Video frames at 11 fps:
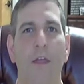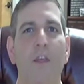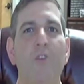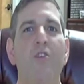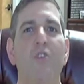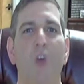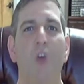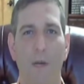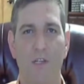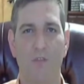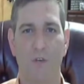Thank you so
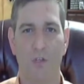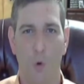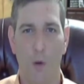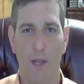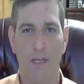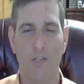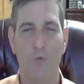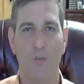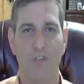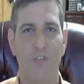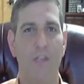much for joining
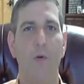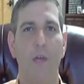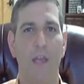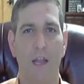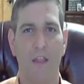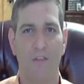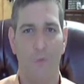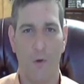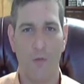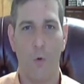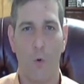us. We'll see you again in the
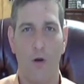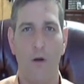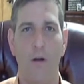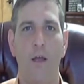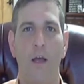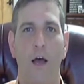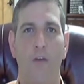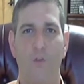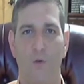fourth quarter of